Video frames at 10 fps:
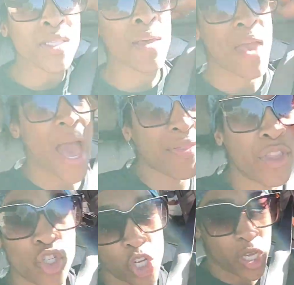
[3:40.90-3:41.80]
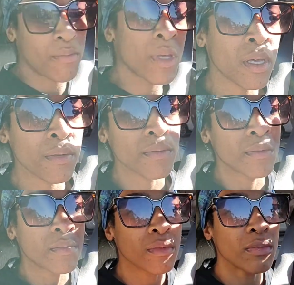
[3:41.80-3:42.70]
I'm at the gym,
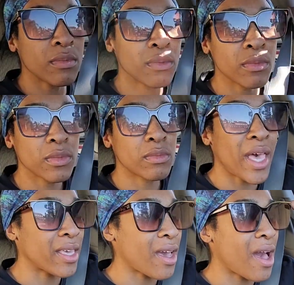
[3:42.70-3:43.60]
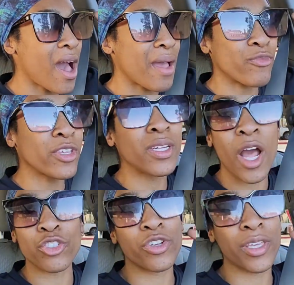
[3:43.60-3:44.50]
like, I'm really
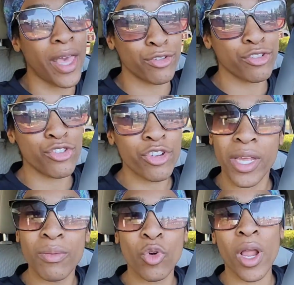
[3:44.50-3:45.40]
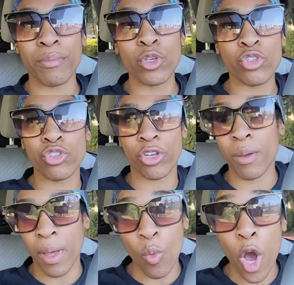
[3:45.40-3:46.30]
not drinking the energy drink anymore. I'm usually drinking
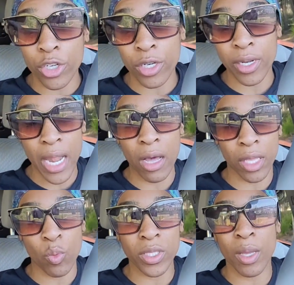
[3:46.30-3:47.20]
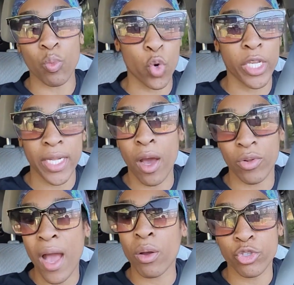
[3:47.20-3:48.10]
my water. Now, like, once I'm working out,
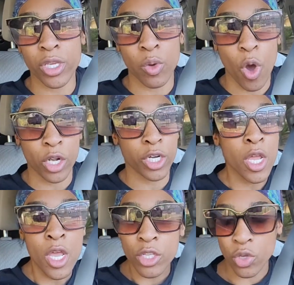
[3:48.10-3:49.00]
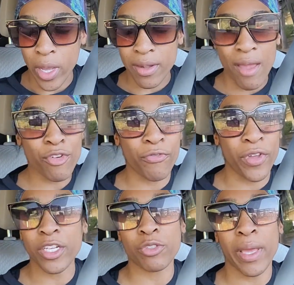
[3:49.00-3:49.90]
now I'm drinking water. So I never
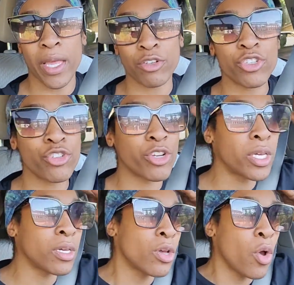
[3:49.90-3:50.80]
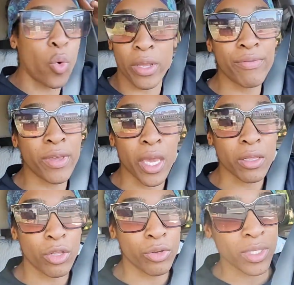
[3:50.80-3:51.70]
finish my energy drink or even get
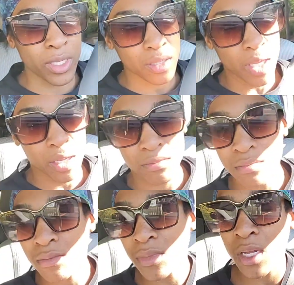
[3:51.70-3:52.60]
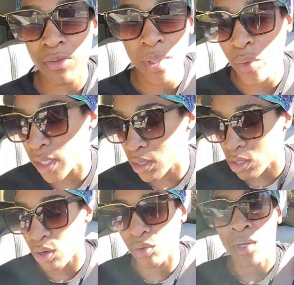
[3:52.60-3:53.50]
close, and it's like kind of a big waste.
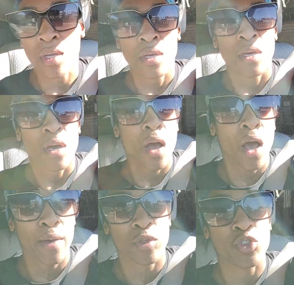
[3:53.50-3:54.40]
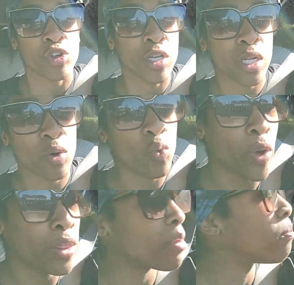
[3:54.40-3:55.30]
So I was drinking it
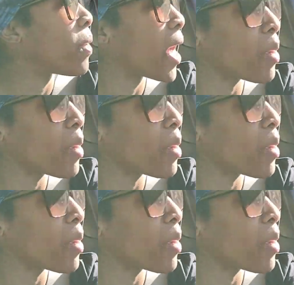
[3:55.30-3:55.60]
with my